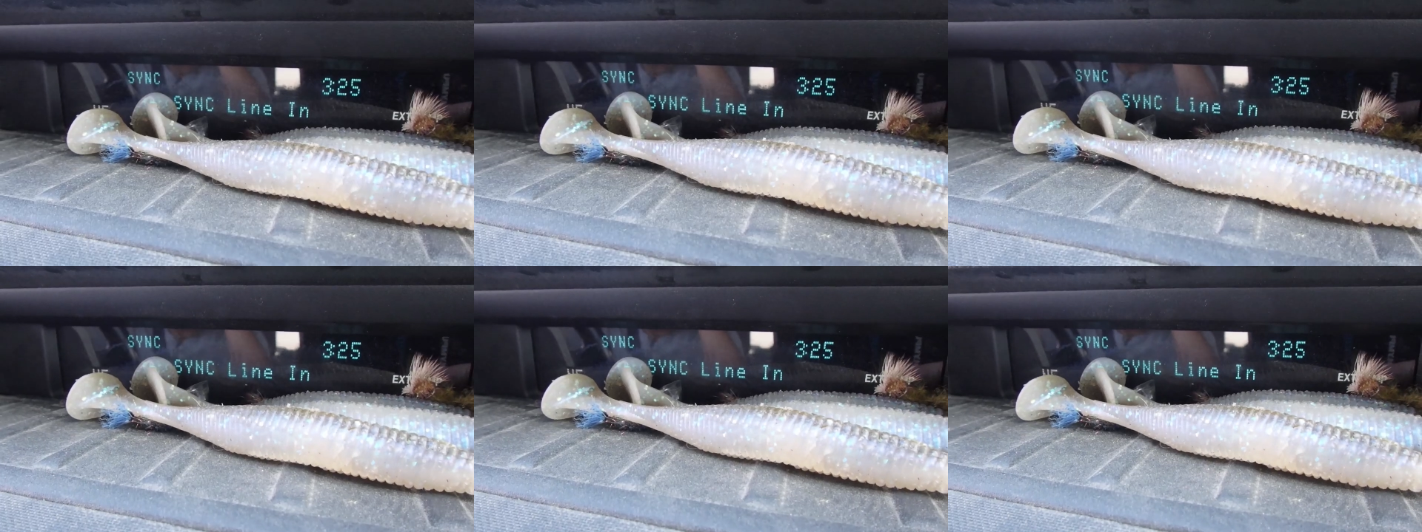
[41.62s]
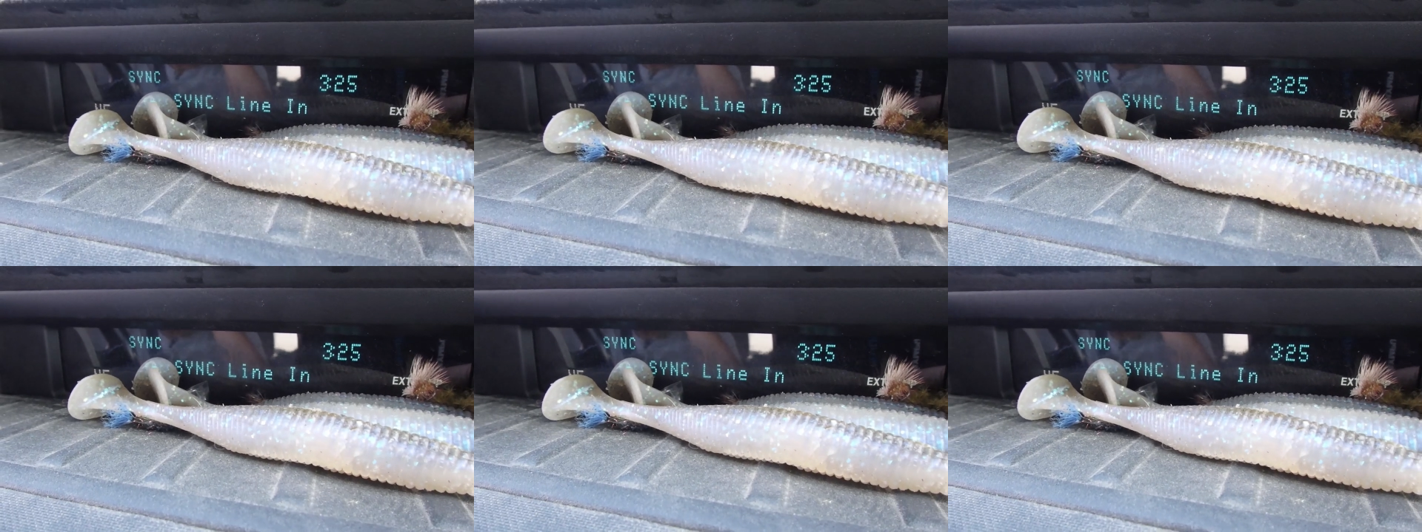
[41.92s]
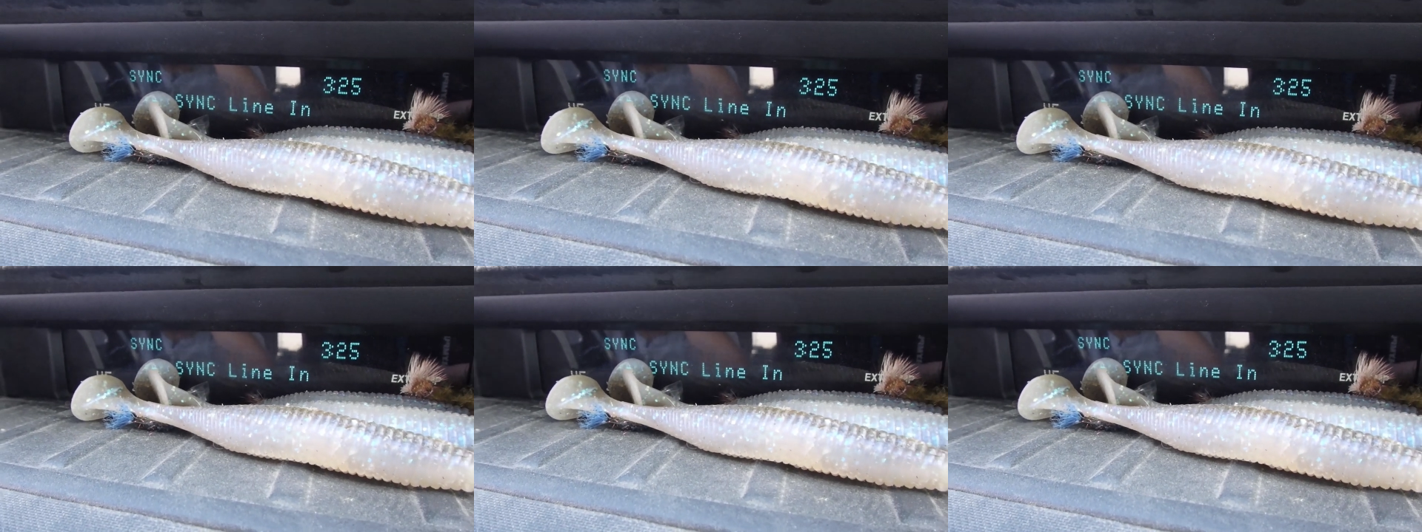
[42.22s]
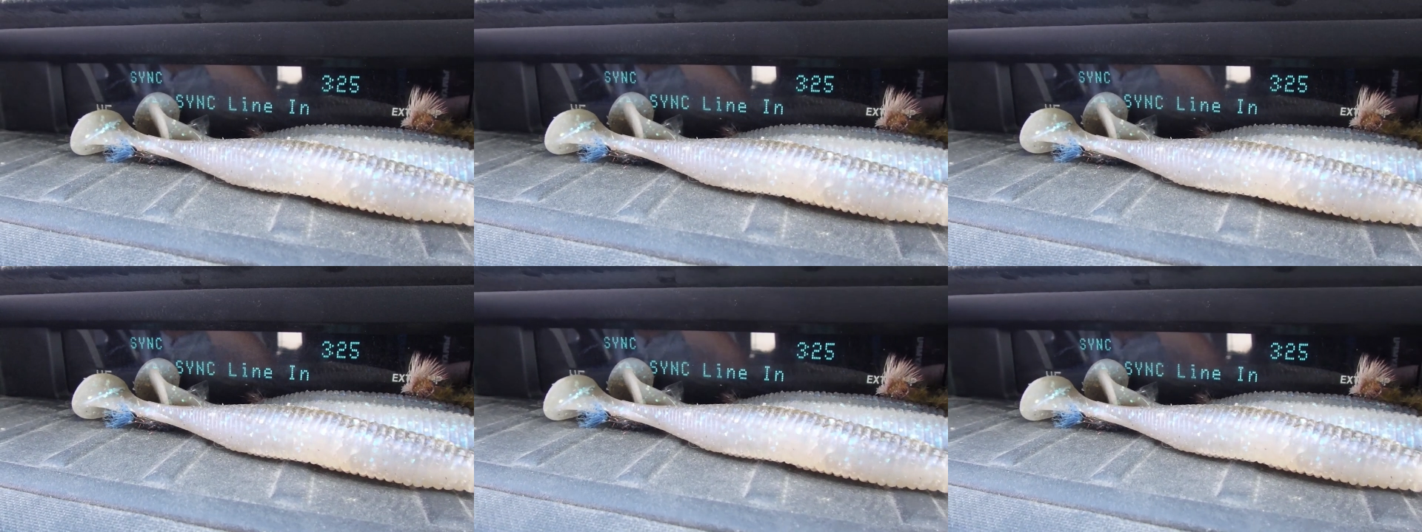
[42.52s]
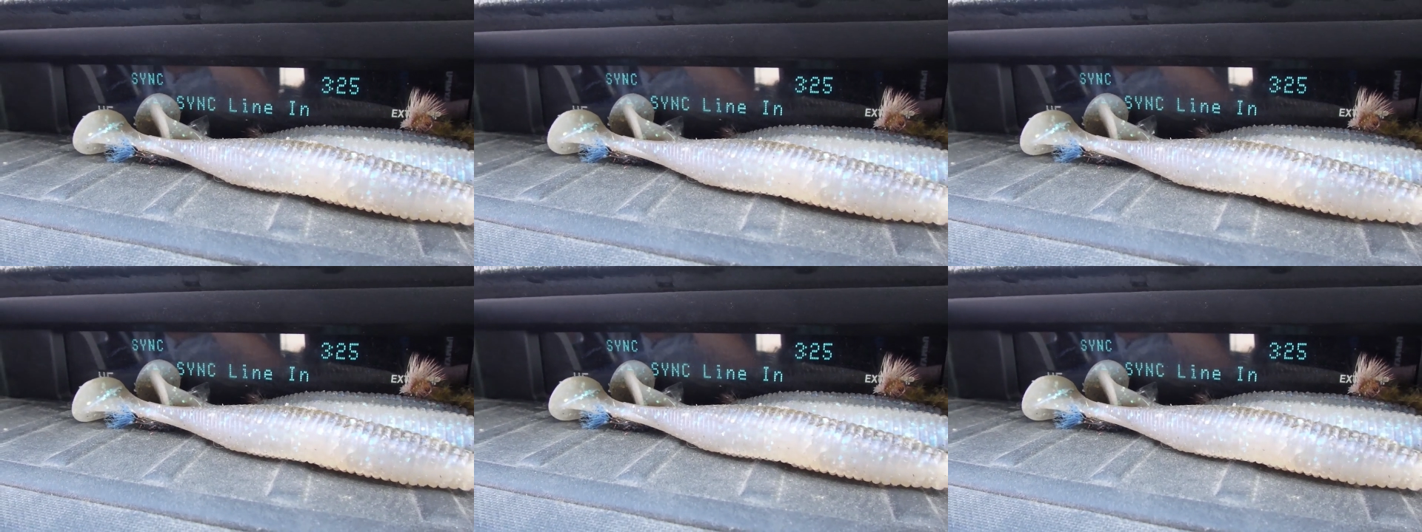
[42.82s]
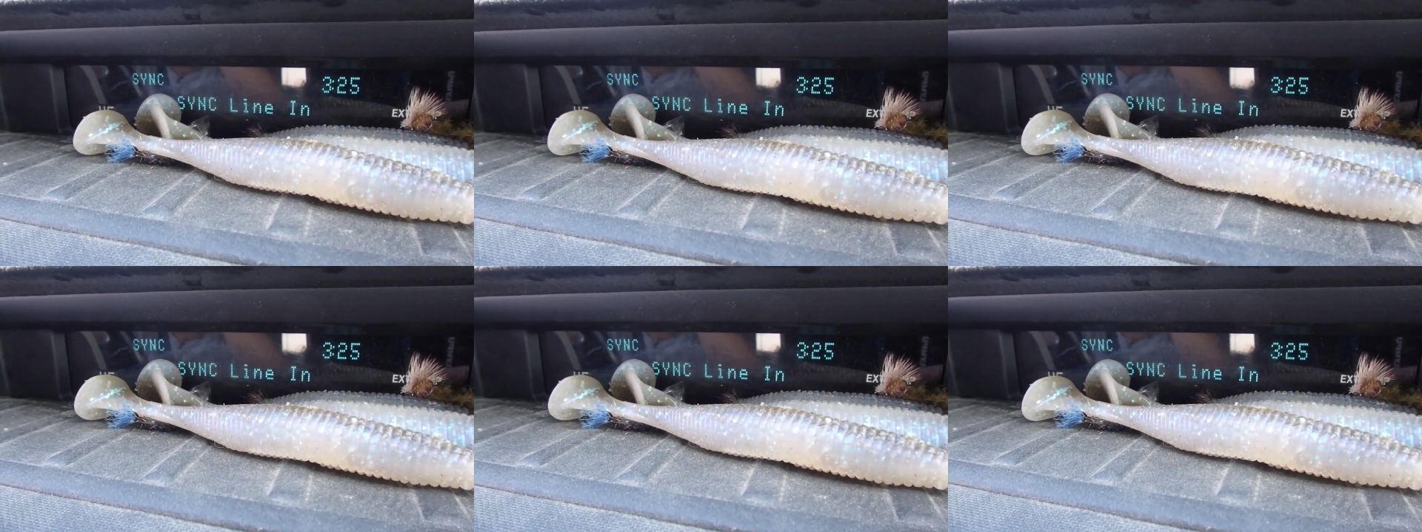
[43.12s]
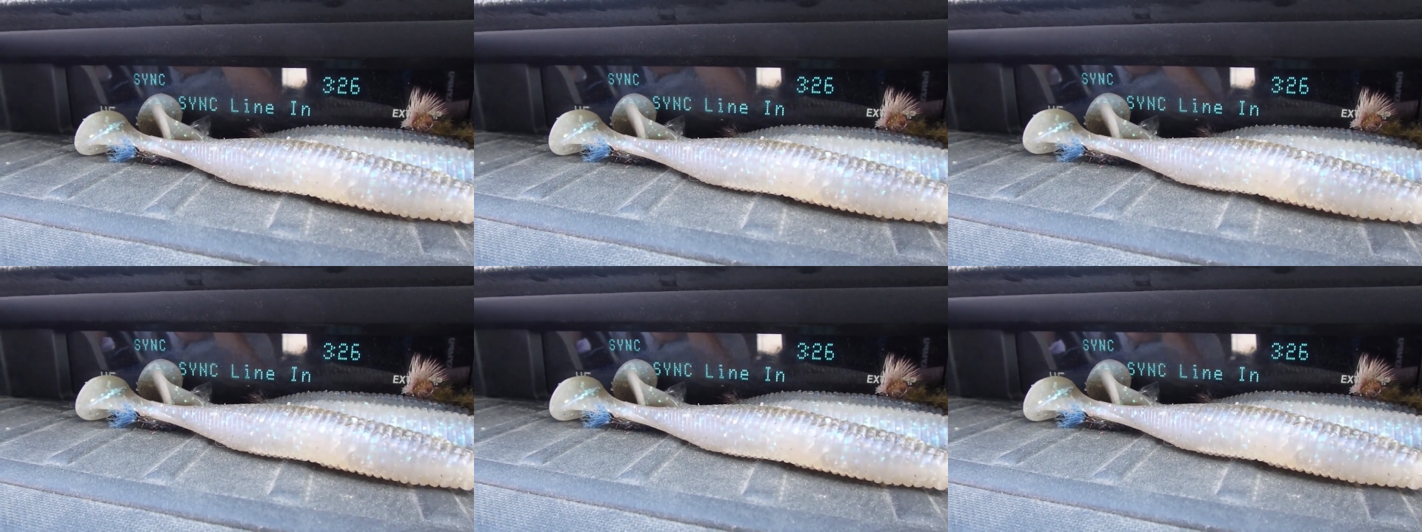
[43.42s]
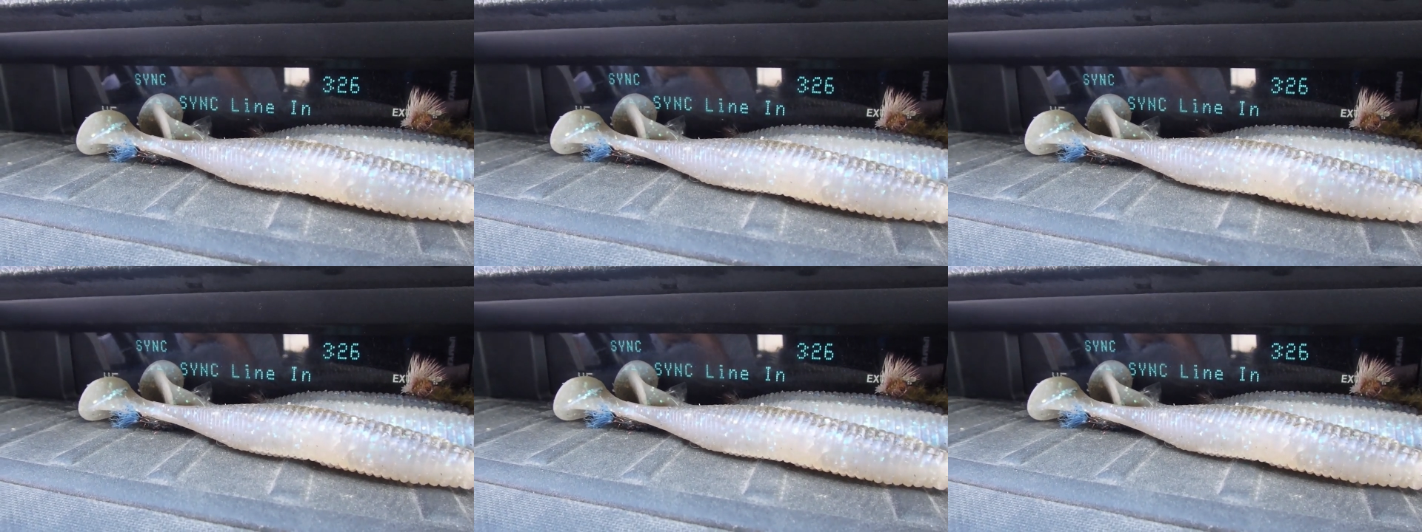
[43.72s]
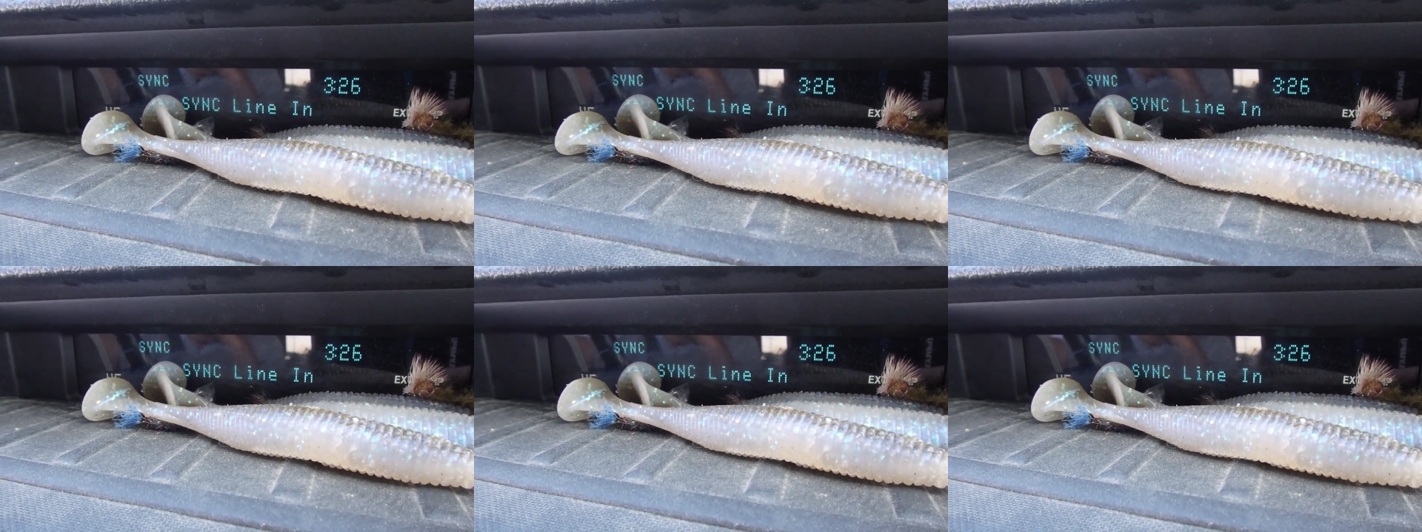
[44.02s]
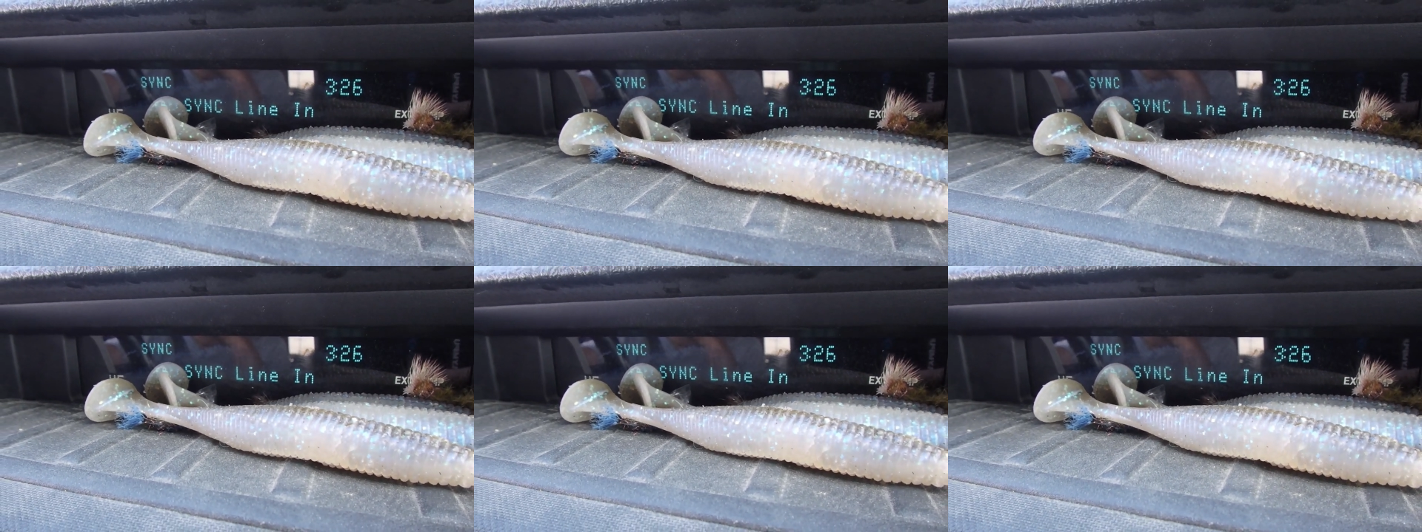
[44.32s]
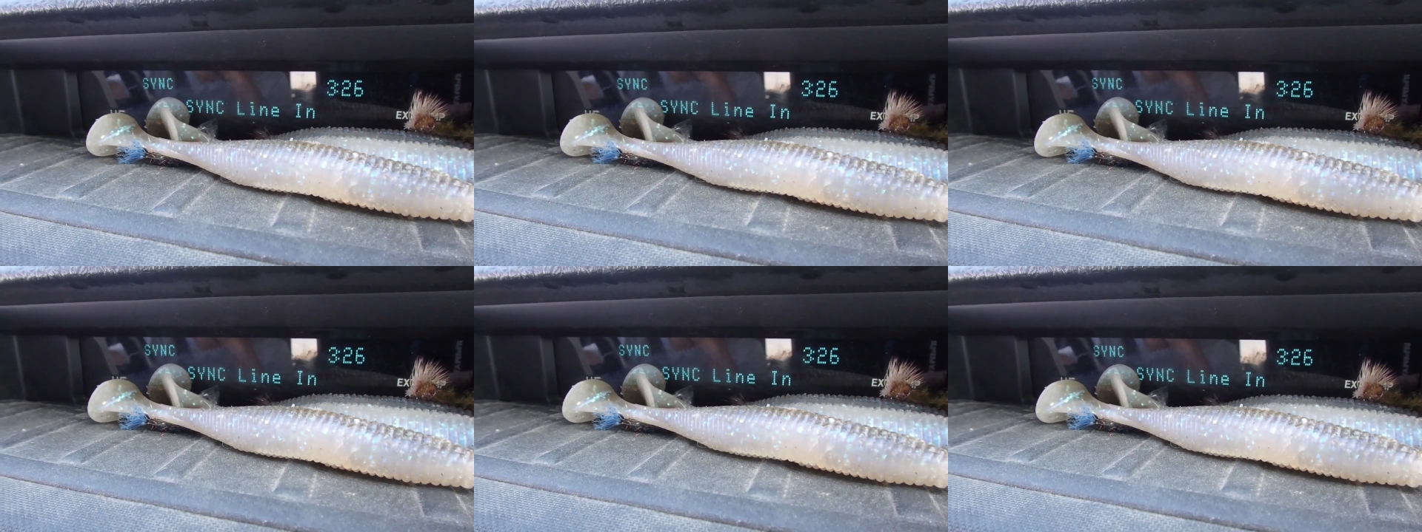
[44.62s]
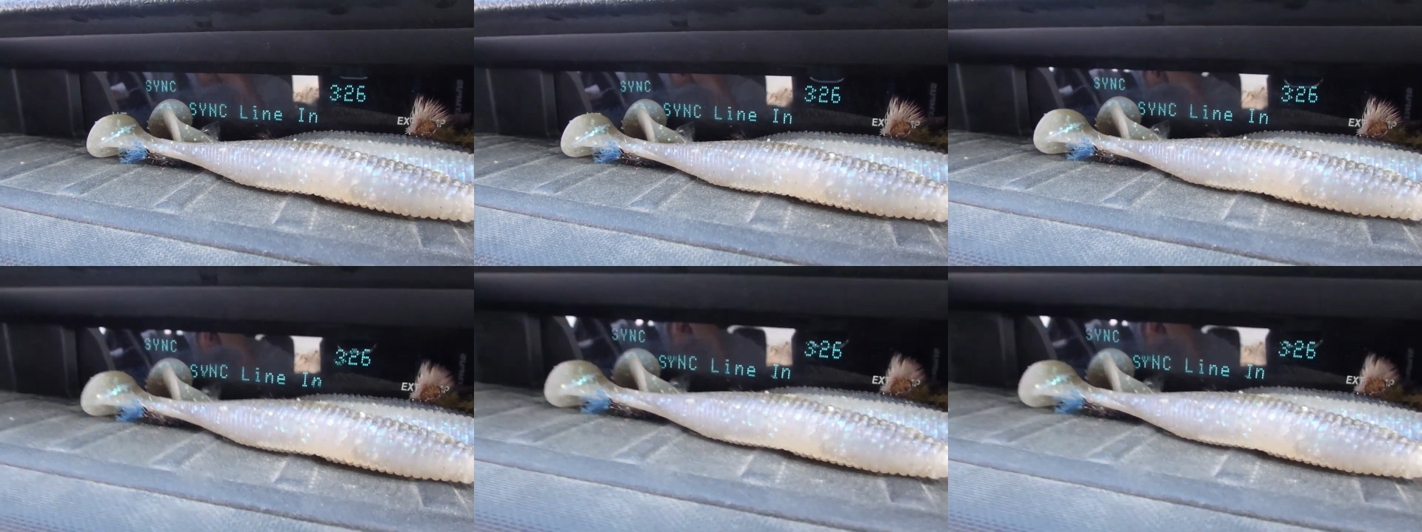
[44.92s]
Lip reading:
No face is visible, so there are no lips to read.